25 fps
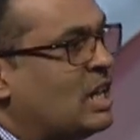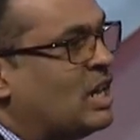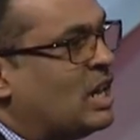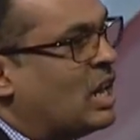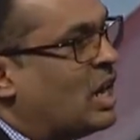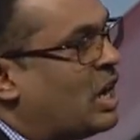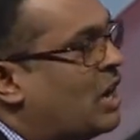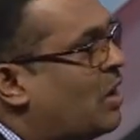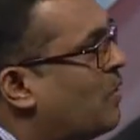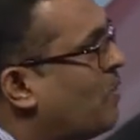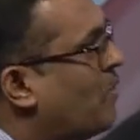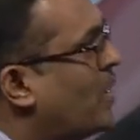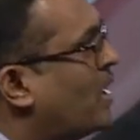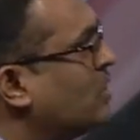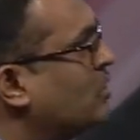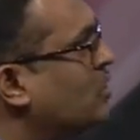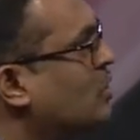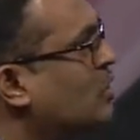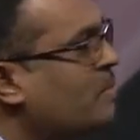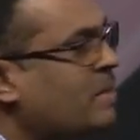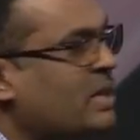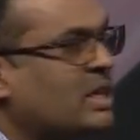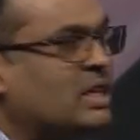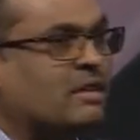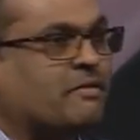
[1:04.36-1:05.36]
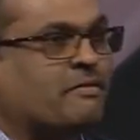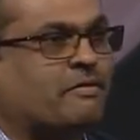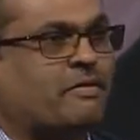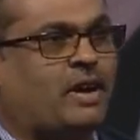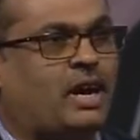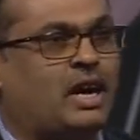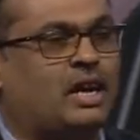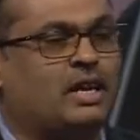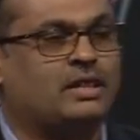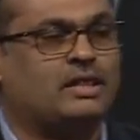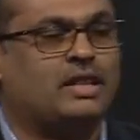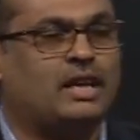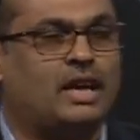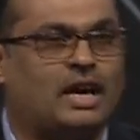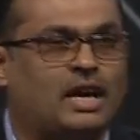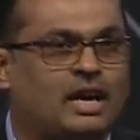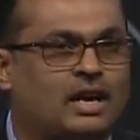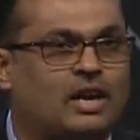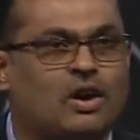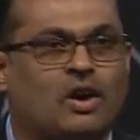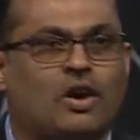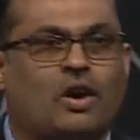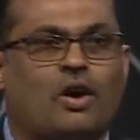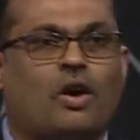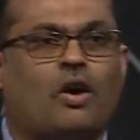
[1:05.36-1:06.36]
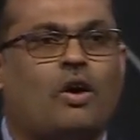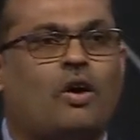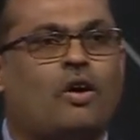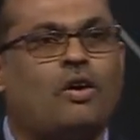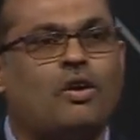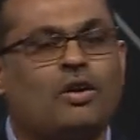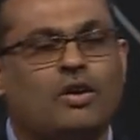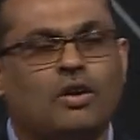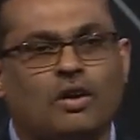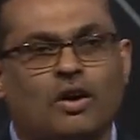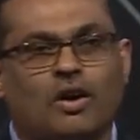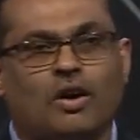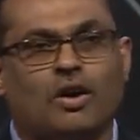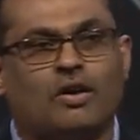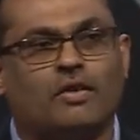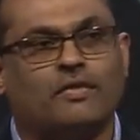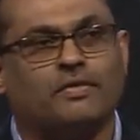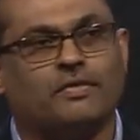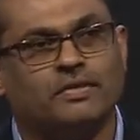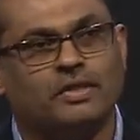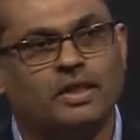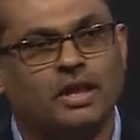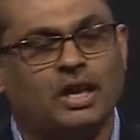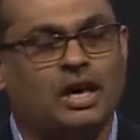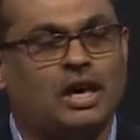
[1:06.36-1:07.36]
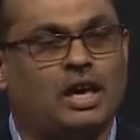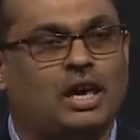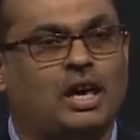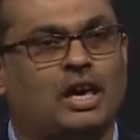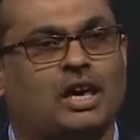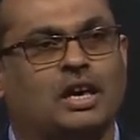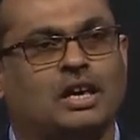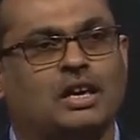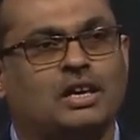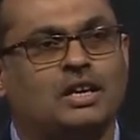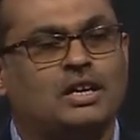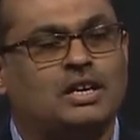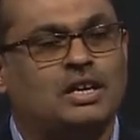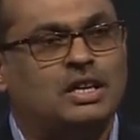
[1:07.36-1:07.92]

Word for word: Now, assuming the fact that all of the